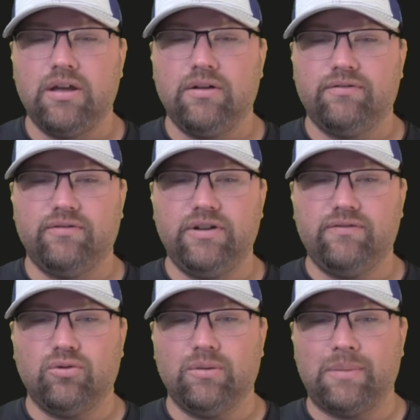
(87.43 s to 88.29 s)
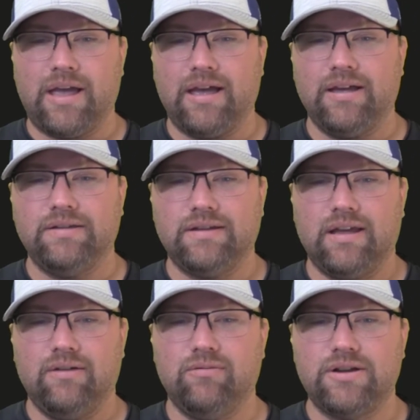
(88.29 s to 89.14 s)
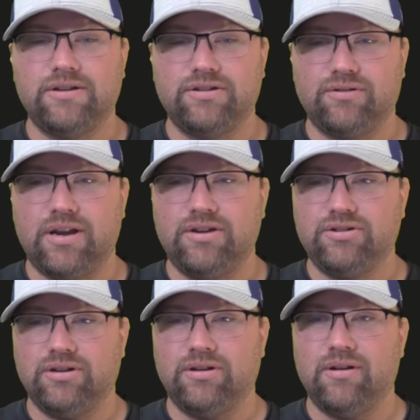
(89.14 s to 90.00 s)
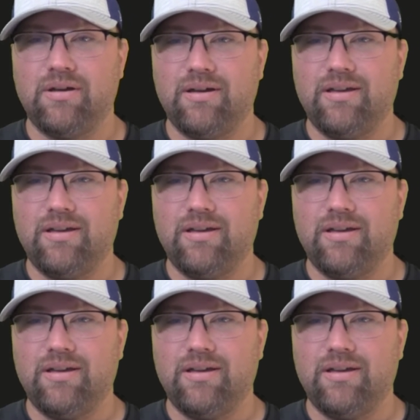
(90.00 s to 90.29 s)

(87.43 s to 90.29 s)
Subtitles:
Freeform has a registration